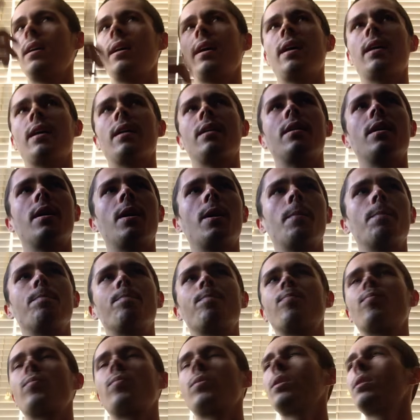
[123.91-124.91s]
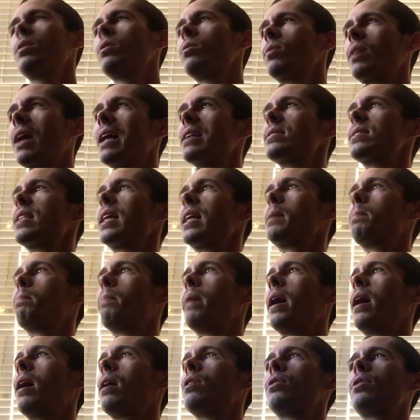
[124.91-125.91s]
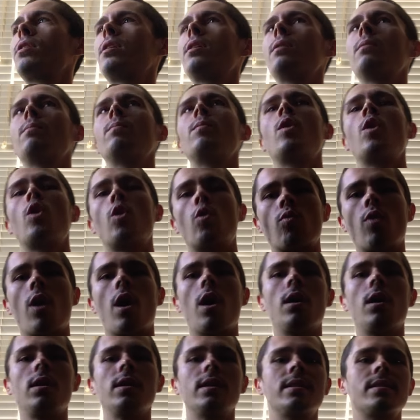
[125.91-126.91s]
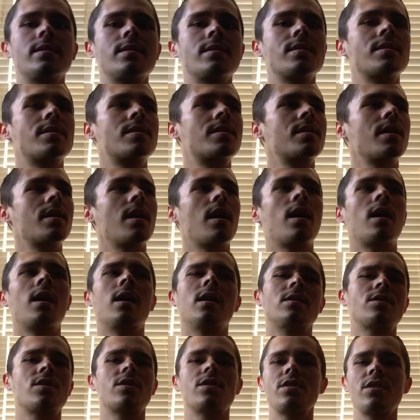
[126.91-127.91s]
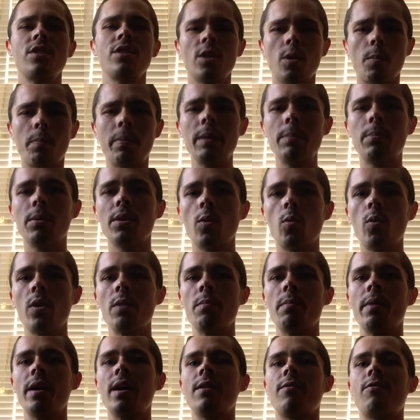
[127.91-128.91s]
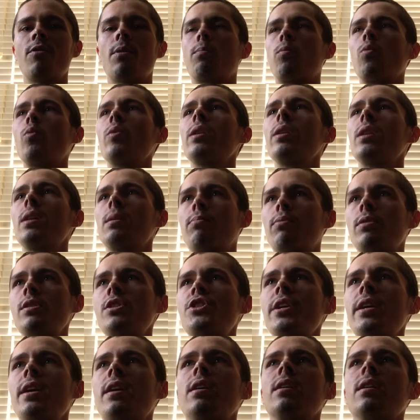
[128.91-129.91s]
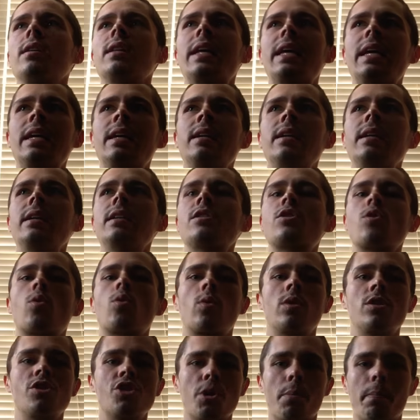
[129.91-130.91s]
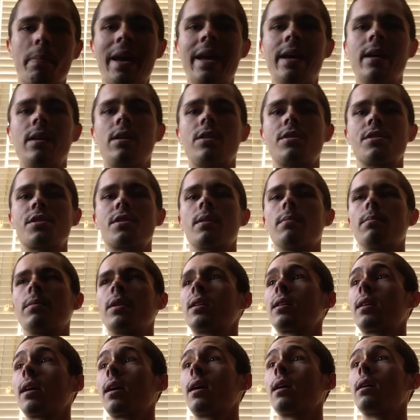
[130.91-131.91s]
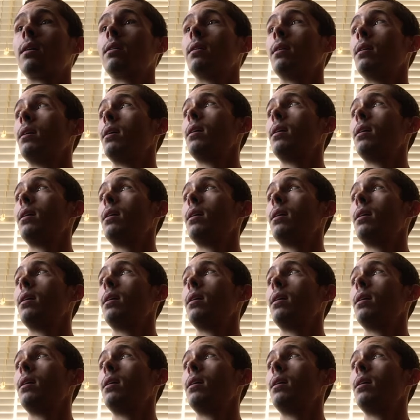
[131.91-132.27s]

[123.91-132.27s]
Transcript: And, guys like Balor, Rollins, people that we may have really appreciated on the indies or in Japan or something like that,